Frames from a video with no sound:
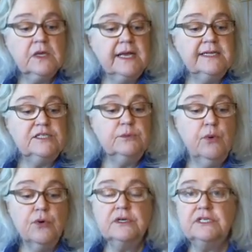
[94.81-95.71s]
it's
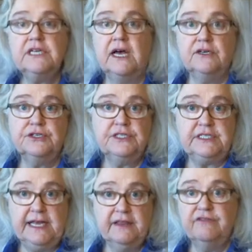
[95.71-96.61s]
important to
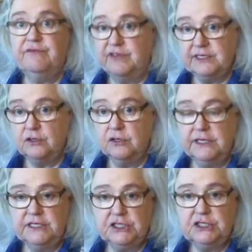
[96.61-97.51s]
understand the physical
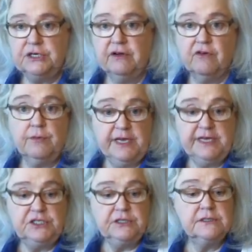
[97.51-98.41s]
condition of our
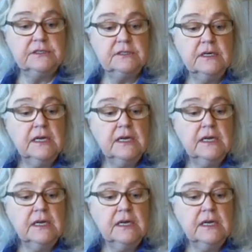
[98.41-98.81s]
patients.